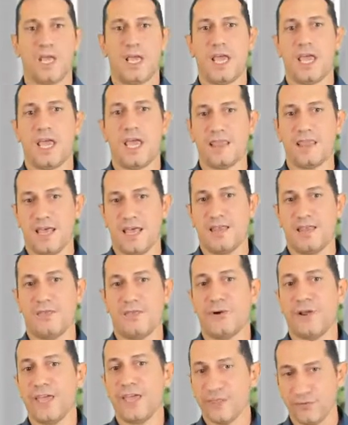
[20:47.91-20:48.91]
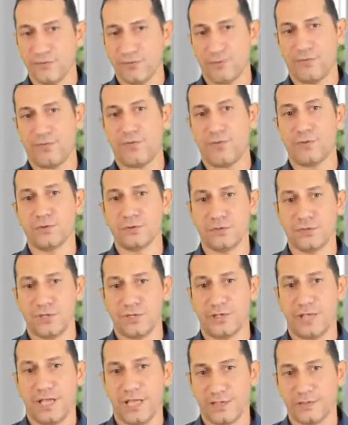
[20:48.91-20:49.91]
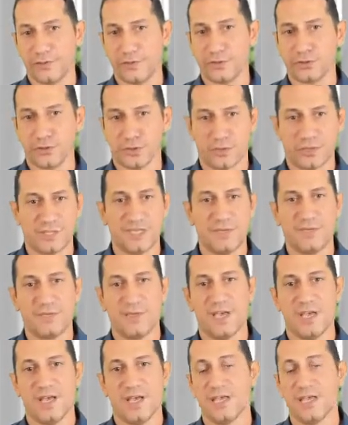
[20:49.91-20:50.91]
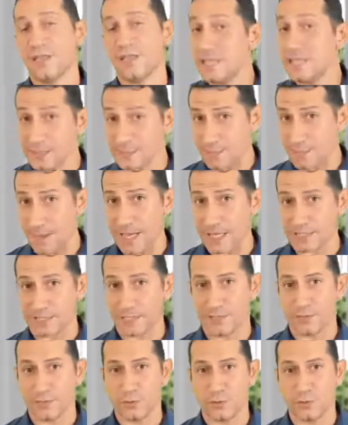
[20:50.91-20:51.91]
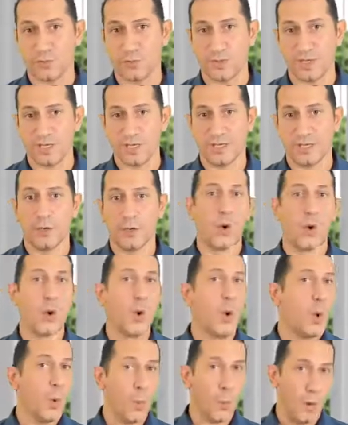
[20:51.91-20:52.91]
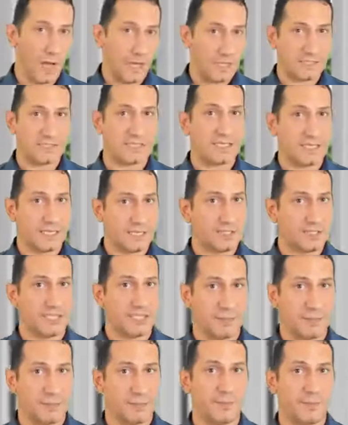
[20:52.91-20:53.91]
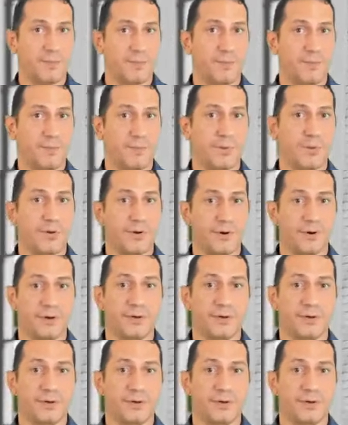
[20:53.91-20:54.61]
And then the rate of enterotoxemia in this pasture would be 1 sick sheep per